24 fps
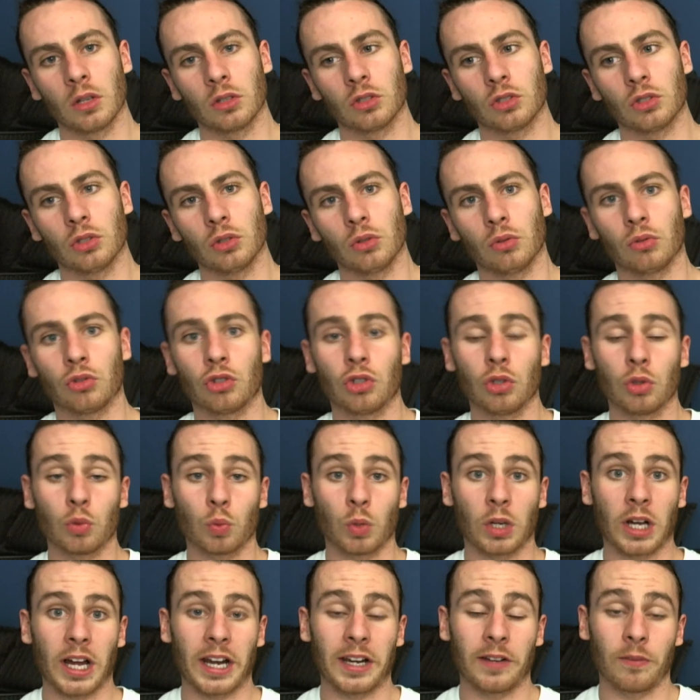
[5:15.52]
to choose
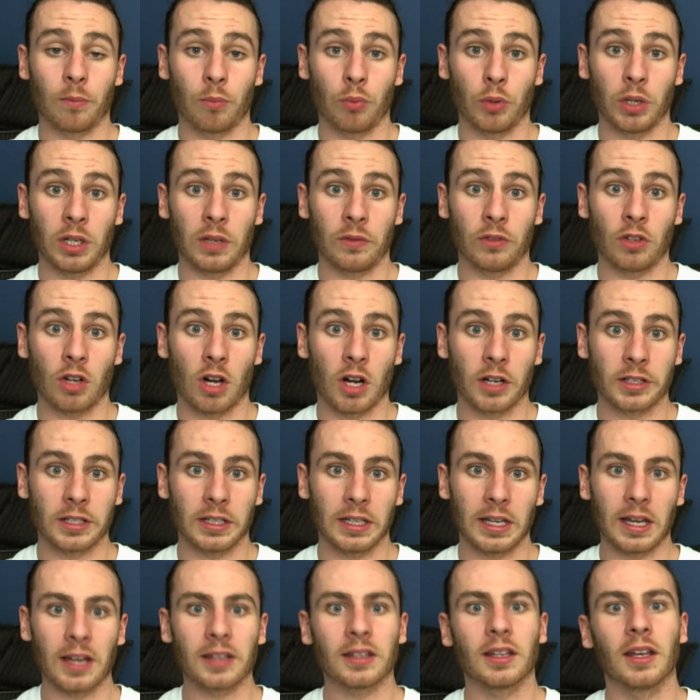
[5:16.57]
what kind of breed of dog to
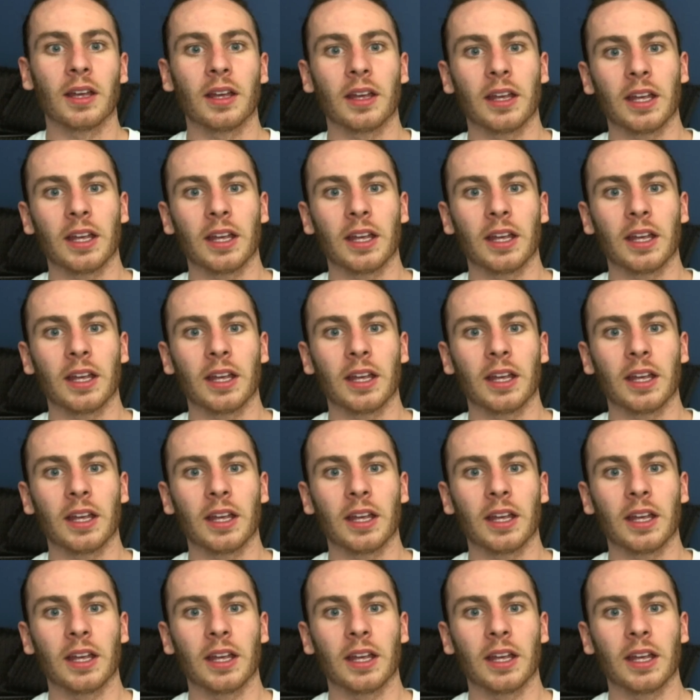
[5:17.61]
get.